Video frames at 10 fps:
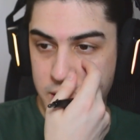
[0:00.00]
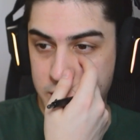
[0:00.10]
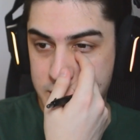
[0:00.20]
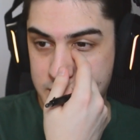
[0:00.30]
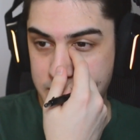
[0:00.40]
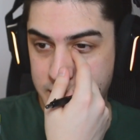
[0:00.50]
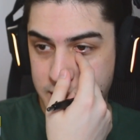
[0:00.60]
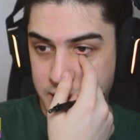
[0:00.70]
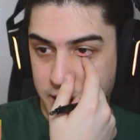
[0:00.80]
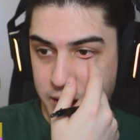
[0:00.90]
You need
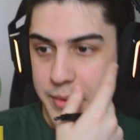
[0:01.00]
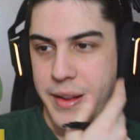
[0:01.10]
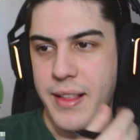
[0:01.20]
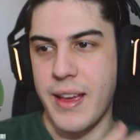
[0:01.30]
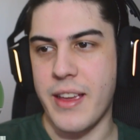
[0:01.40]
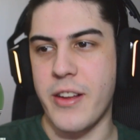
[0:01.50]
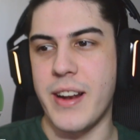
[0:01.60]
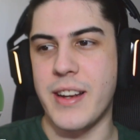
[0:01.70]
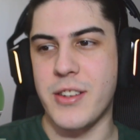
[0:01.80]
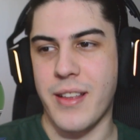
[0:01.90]
to... I was about to say, you
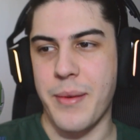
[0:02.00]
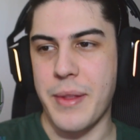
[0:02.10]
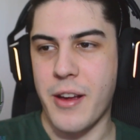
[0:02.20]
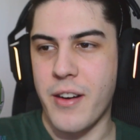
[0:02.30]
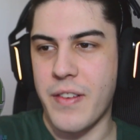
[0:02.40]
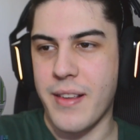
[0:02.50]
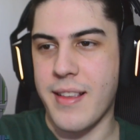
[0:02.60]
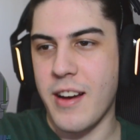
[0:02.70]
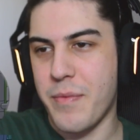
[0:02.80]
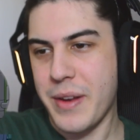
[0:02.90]
need to drink some of the coffee
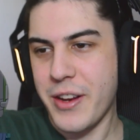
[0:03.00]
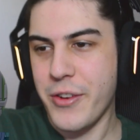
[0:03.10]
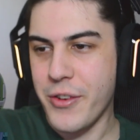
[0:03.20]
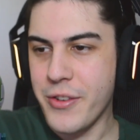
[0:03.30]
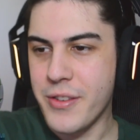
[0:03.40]
yourself, but you do.